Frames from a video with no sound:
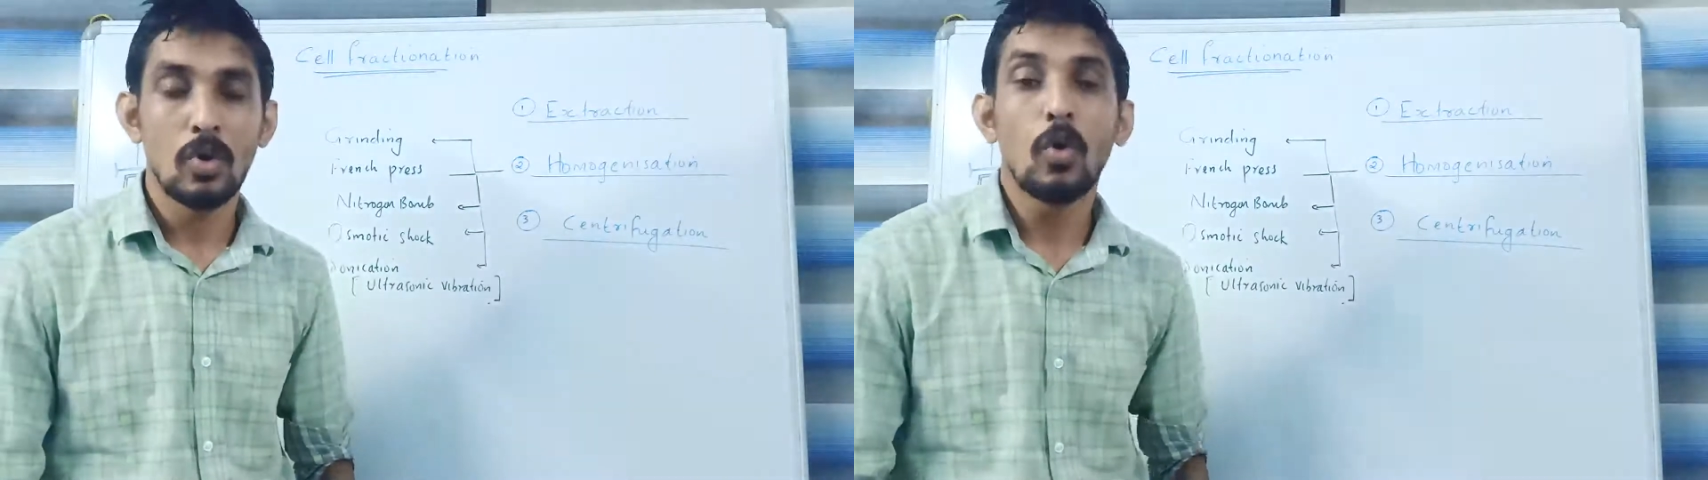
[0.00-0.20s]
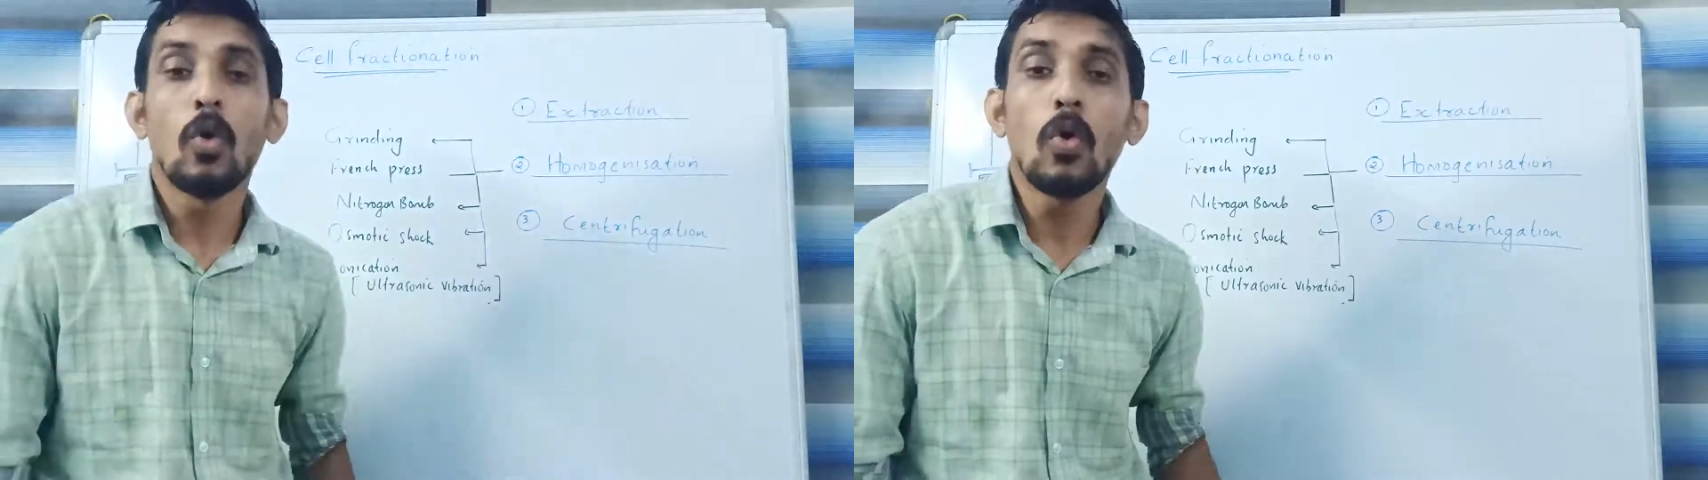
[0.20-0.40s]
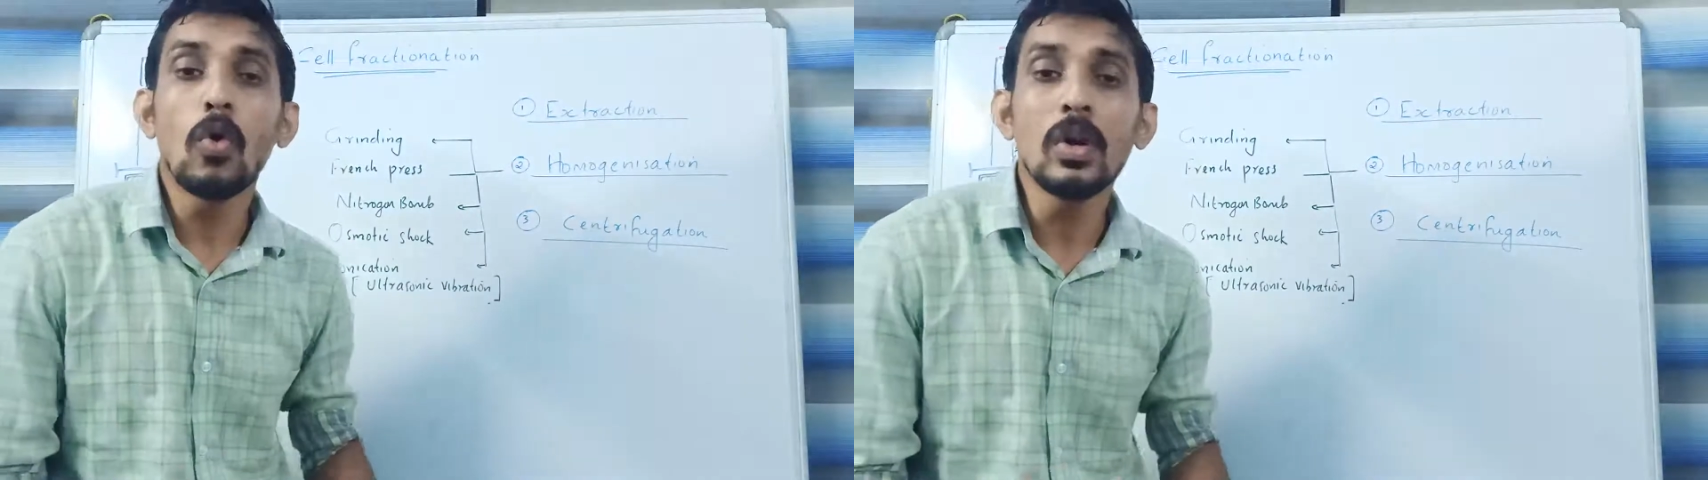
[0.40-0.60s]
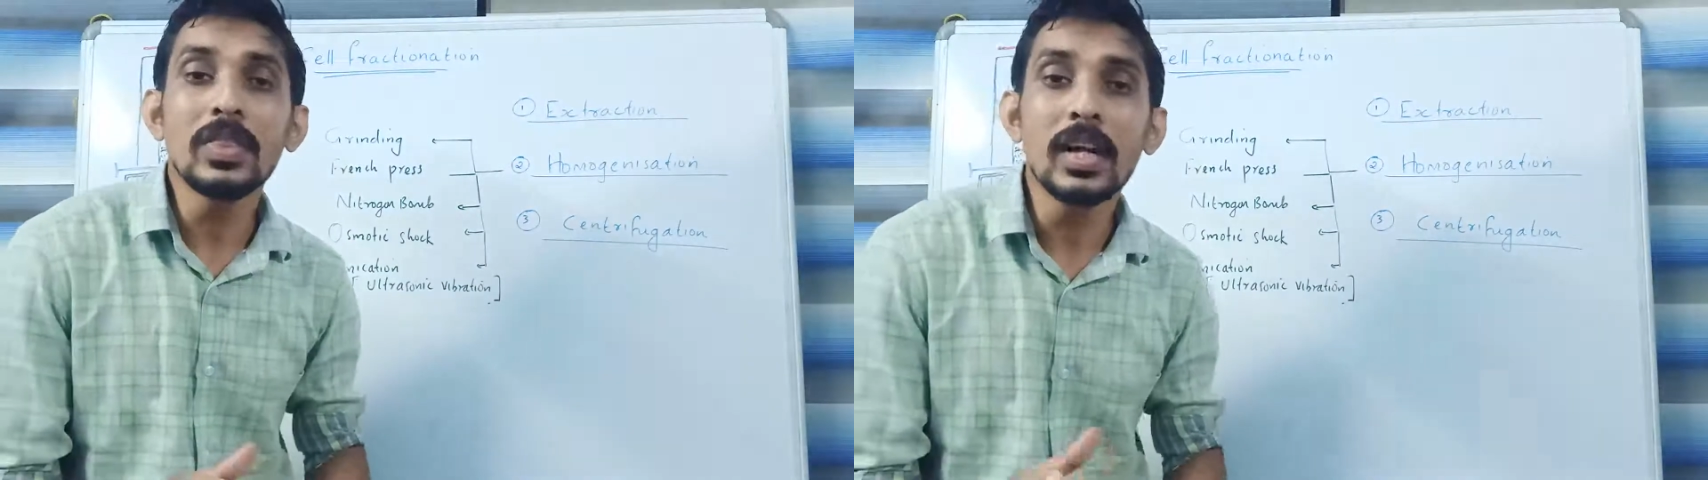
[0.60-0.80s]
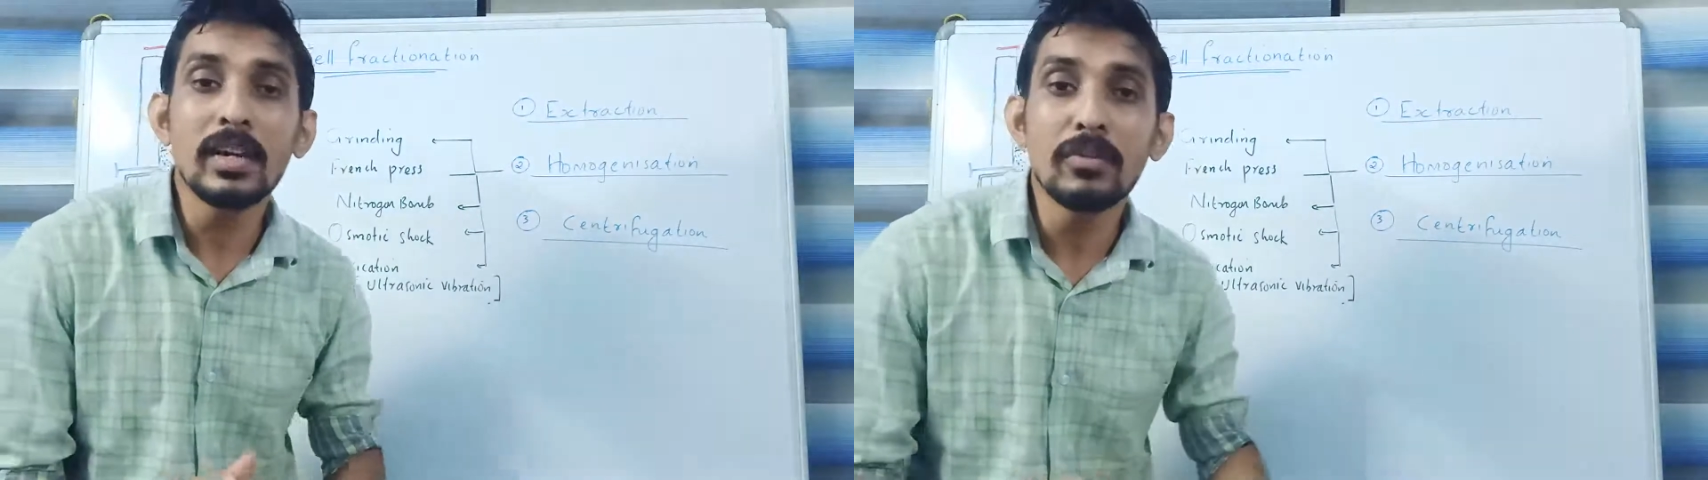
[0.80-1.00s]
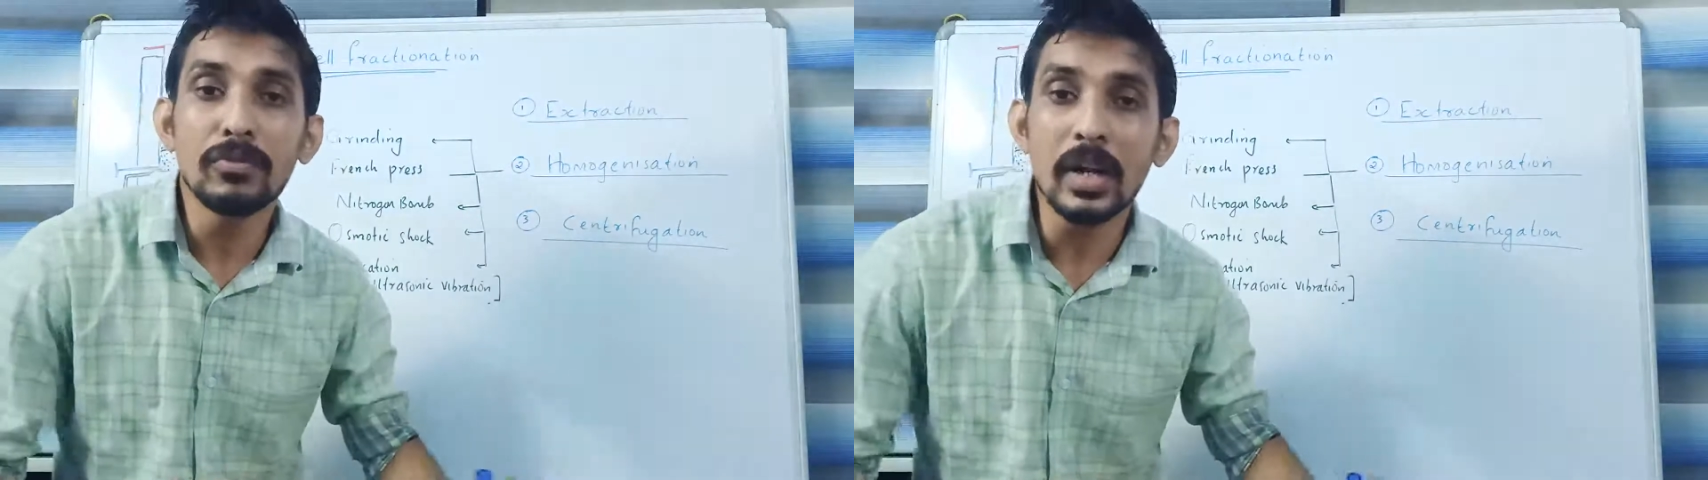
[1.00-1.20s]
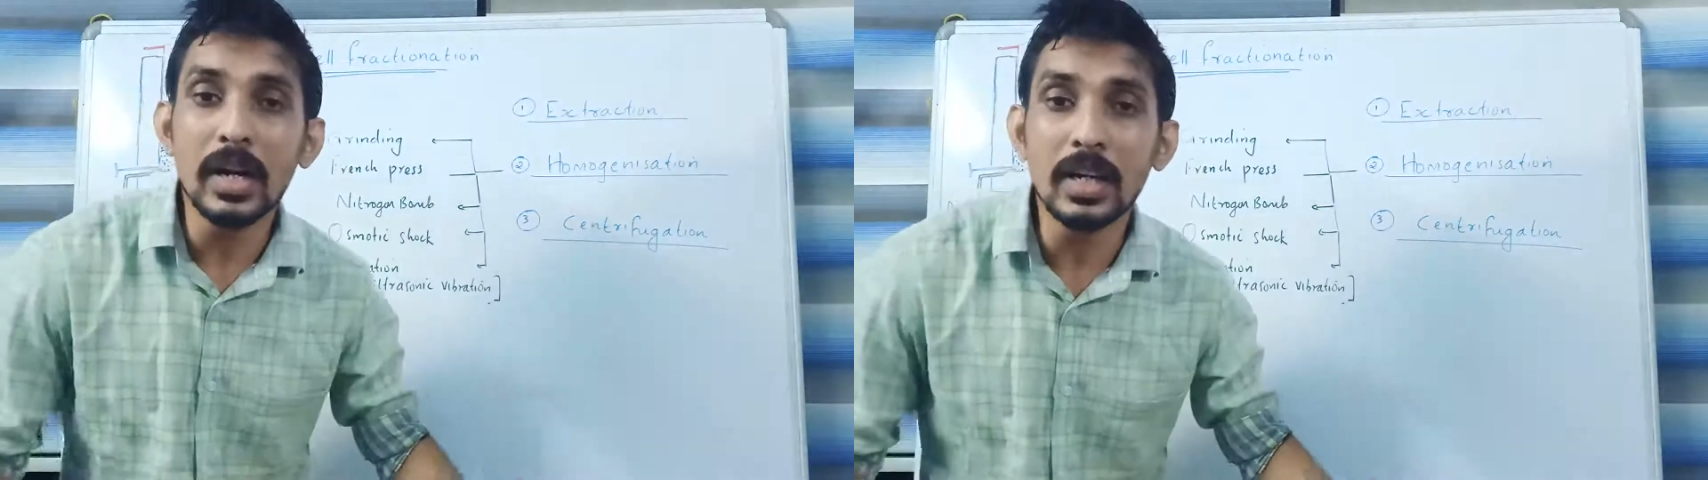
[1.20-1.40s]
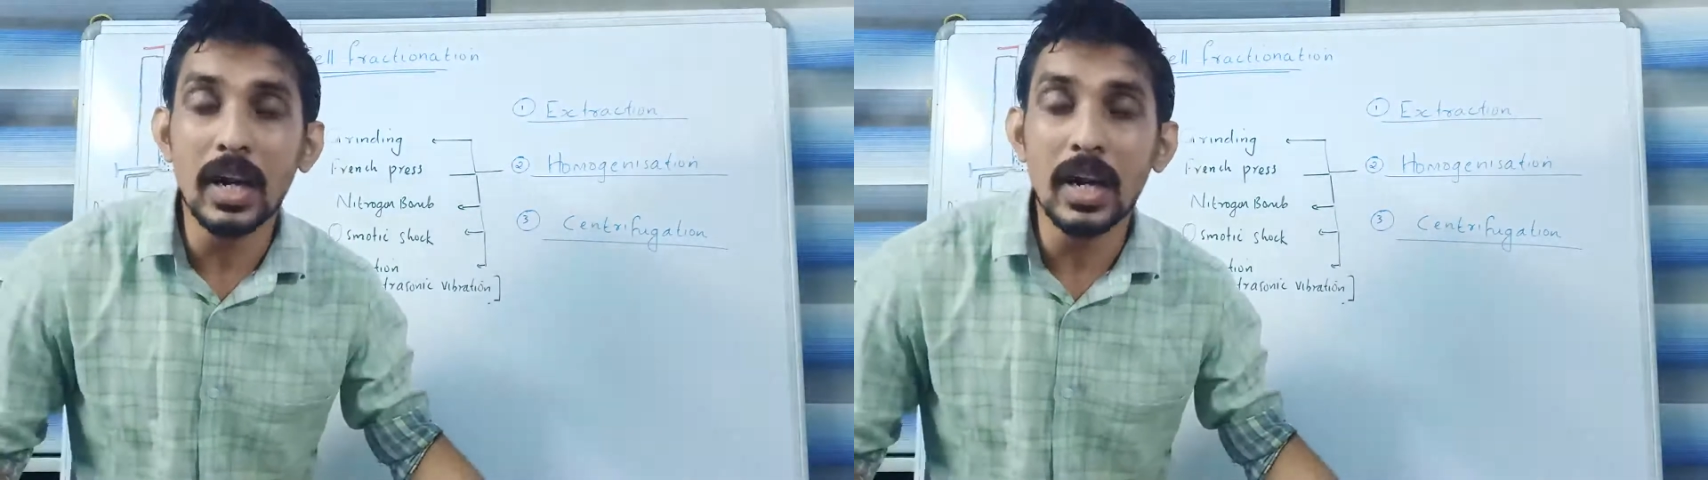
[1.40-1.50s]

all the different